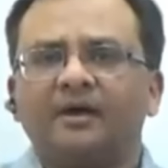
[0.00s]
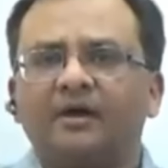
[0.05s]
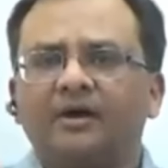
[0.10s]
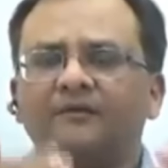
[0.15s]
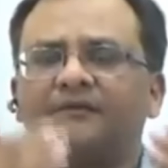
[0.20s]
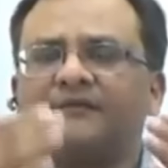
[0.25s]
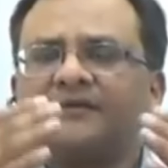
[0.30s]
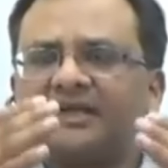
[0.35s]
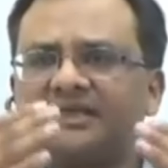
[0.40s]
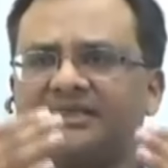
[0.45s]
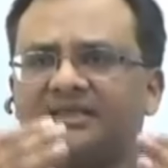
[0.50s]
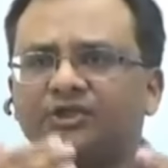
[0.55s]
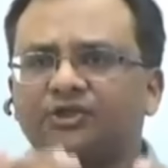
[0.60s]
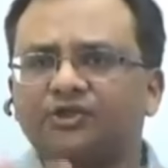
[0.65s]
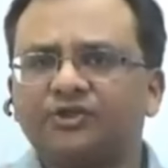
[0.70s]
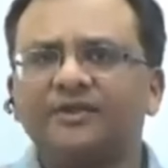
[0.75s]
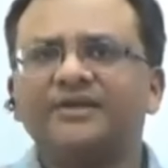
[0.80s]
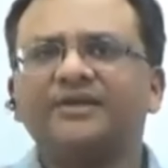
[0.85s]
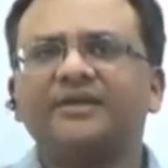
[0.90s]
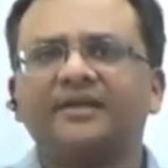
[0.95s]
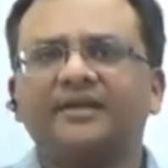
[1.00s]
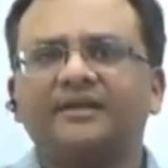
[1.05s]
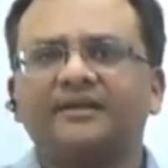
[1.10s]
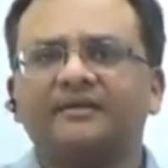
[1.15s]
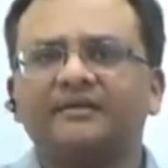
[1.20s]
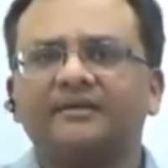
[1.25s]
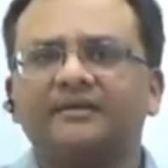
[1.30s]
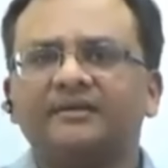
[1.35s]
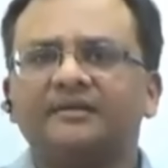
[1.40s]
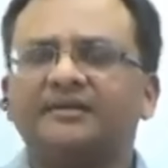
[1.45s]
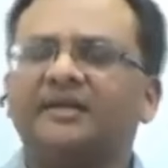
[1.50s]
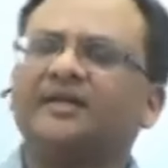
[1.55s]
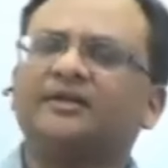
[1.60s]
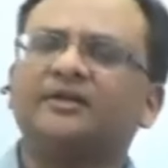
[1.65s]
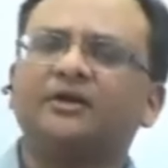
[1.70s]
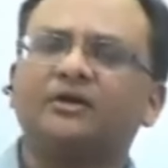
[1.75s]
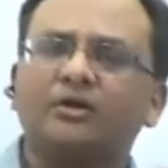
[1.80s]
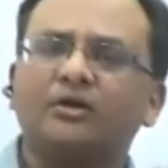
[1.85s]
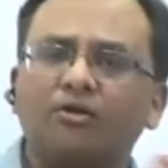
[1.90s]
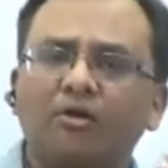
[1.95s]
of considering that
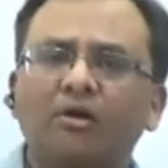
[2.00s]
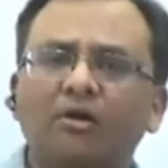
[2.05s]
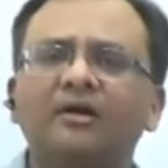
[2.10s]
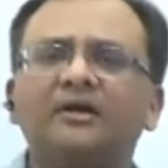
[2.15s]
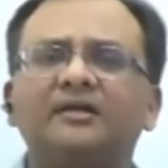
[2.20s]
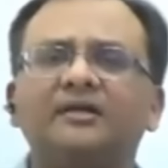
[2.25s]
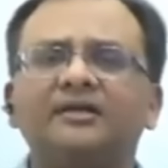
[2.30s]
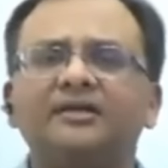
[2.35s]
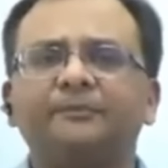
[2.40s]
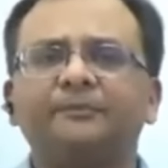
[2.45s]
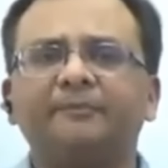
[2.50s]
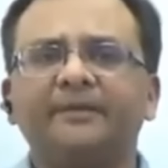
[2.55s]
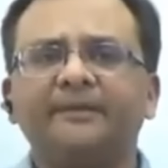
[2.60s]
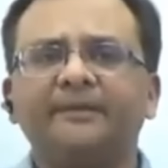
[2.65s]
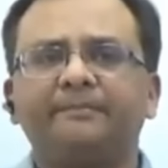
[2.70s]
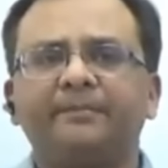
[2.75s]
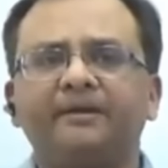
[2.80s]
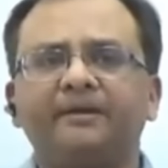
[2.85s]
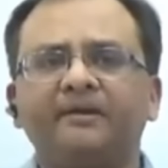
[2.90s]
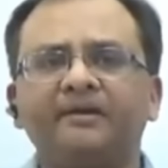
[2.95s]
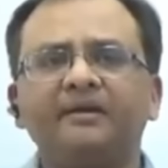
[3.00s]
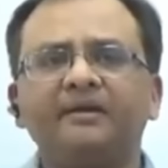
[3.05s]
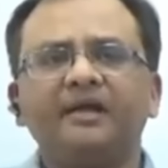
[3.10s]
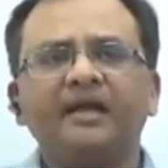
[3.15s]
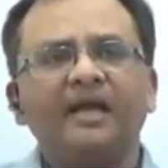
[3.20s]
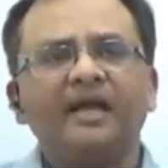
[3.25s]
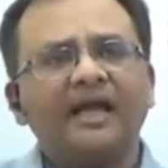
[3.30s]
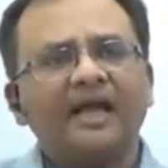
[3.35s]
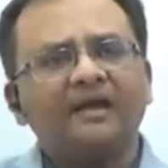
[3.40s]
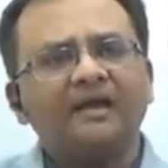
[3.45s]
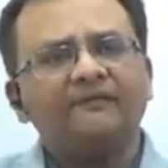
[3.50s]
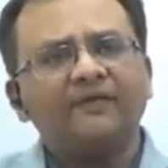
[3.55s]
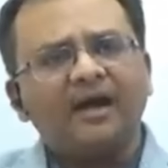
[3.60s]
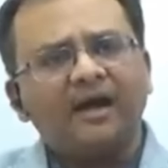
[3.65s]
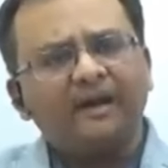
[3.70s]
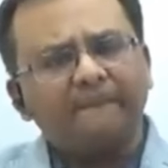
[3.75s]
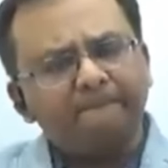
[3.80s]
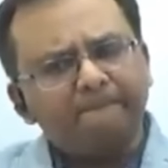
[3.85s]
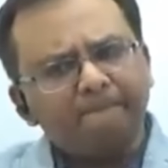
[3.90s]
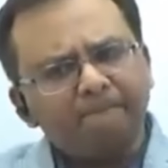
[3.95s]
the conquered people have
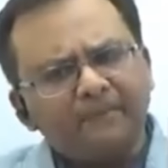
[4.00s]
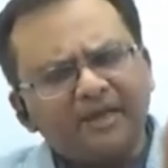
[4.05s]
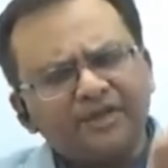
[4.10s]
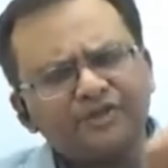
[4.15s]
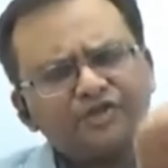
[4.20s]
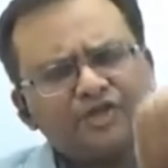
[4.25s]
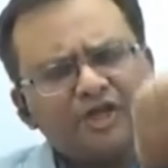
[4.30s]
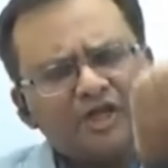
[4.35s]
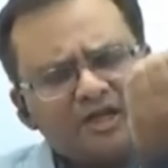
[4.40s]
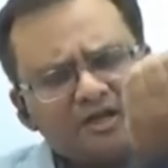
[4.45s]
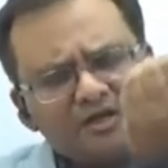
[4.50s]
a much